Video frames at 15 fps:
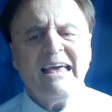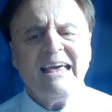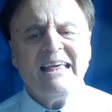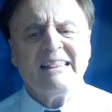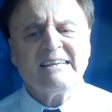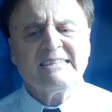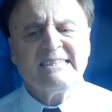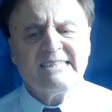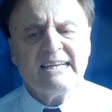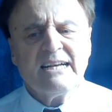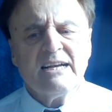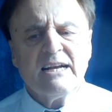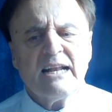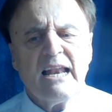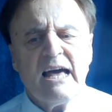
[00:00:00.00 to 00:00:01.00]
the
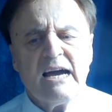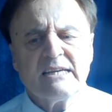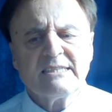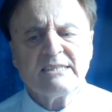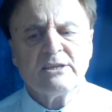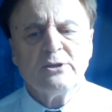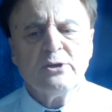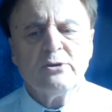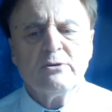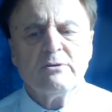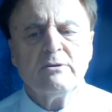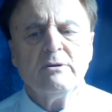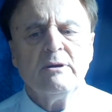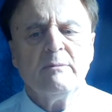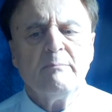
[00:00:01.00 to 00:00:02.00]
second-class
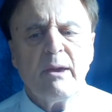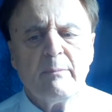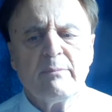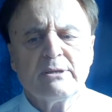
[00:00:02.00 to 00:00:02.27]
newer member